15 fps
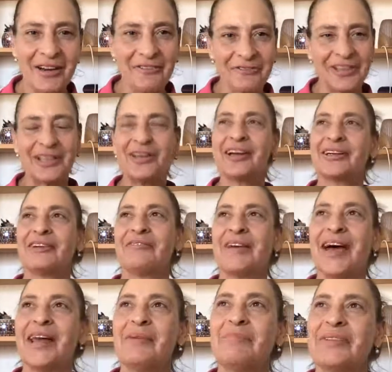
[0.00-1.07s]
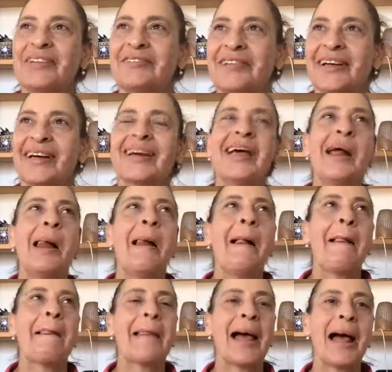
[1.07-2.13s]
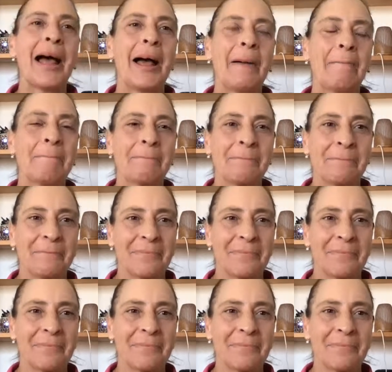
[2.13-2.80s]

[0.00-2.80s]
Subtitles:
I feel like I've had a bit of a I'm